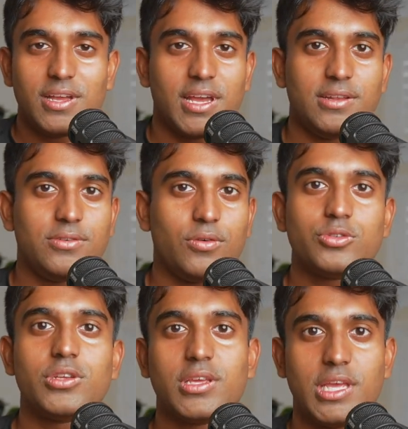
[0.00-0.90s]
And
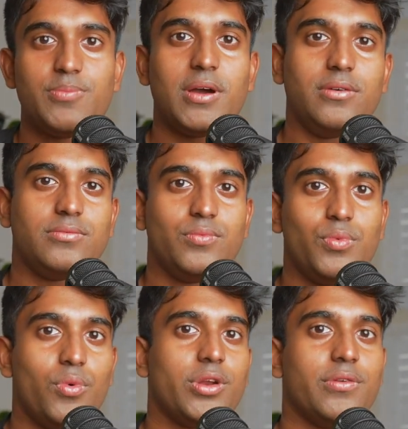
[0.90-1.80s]
also to keep out
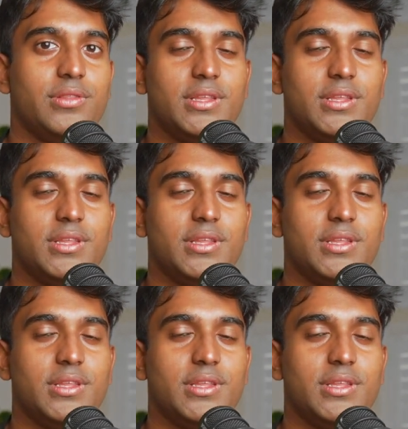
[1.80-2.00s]
water and